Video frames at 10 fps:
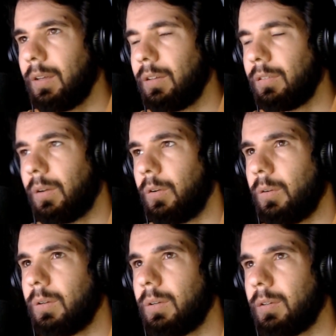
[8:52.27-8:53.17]
So,
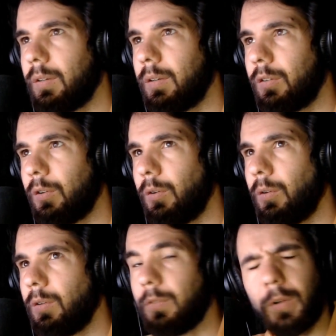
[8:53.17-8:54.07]

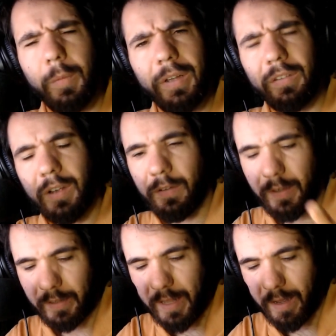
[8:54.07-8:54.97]
3 weeks ago, I
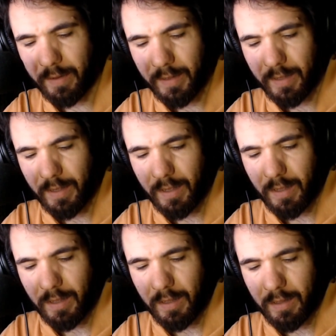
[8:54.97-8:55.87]
think now,
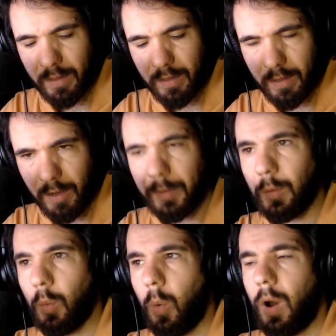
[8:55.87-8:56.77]
I went
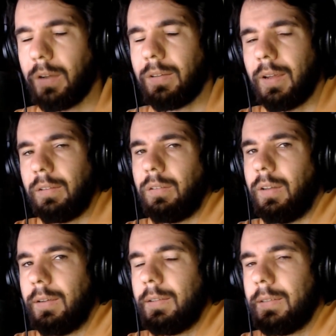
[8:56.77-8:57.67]
to a wine
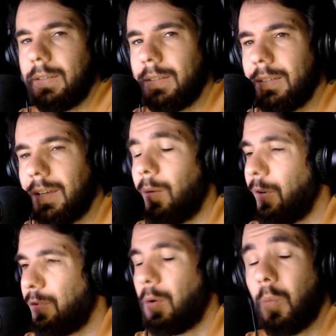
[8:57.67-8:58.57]
tasting.
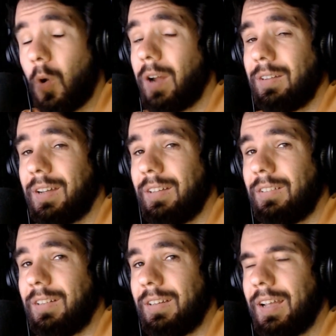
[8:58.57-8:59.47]

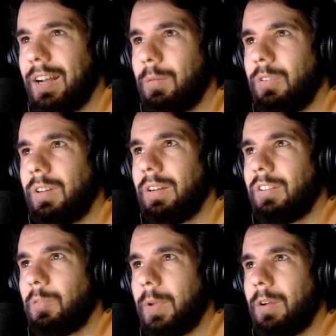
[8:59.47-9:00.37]
And it was an
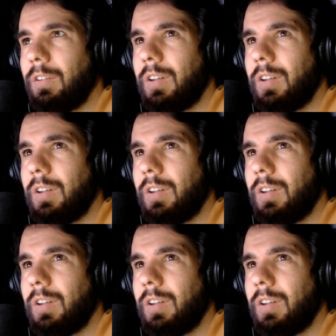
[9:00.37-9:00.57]
experience.